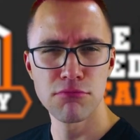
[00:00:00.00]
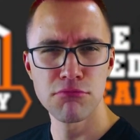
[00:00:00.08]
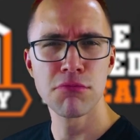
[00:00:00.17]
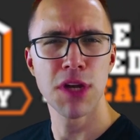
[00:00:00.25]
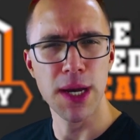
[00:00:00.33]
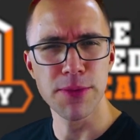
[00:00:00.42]

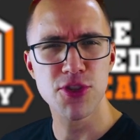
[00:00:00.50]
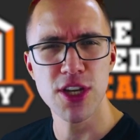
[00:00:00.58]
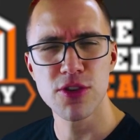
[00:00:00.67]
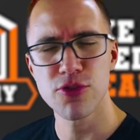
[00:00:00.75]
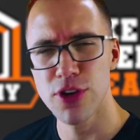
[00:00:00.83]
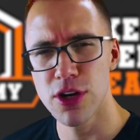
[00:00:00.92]
Help the channel
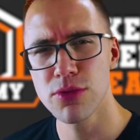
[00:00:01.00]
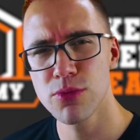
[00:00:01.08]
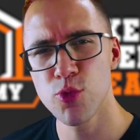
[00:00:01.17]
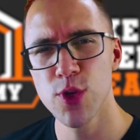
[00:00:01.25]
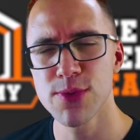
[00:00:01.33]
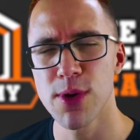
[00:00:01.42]
grow,
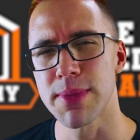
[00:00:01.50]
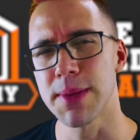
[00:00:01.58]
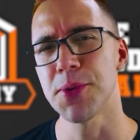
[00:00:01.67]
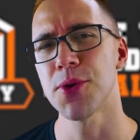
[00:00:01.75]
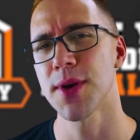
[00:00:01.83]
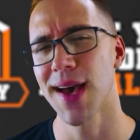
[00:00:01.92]
reach more
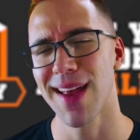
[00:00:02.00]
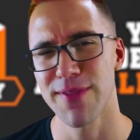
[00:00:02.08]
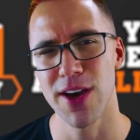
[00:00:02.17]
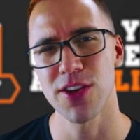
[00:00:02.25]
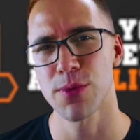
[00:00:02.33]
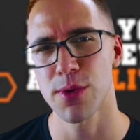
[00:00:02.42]
people, add value
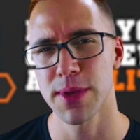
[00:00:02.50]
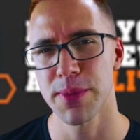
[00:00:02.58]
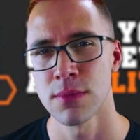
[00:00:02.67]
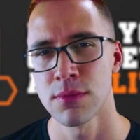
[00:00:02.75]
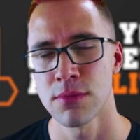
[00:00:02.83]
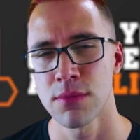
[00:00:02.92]
to more
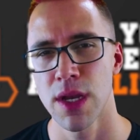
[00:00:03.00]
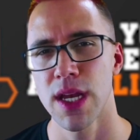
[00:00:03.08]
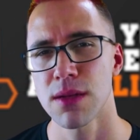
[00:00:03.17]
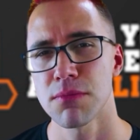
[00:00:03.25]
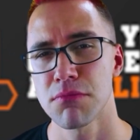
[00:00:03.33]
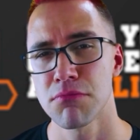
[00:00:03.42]
people.
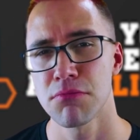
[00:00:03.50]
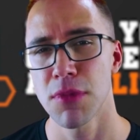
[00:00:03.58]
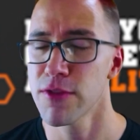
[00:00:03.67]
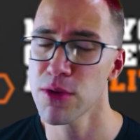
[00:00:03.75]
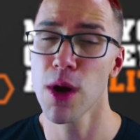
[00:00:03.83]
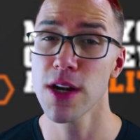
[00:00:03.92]
And if
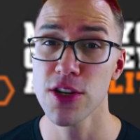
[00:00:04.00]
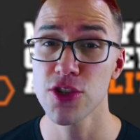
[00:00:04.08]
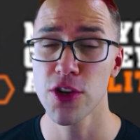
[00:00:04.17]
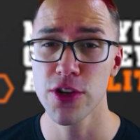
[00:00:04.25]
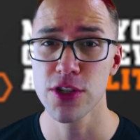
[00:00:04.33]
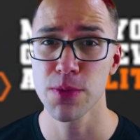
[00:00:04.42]
you wanted to
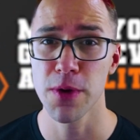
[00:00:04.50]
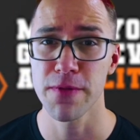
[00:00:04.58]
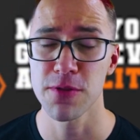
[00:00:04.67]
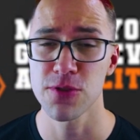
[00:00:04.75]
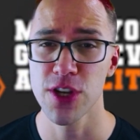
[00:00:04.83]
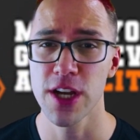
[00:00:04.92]
show your support for
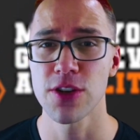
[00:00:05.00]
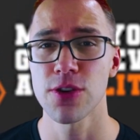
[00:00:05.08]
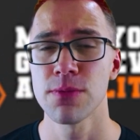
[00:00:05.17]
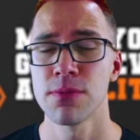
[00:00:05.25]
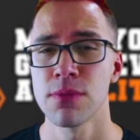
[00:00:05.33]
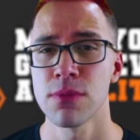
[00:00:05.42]
the channel,
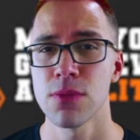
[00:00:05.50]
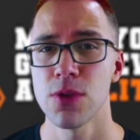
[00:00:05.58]
you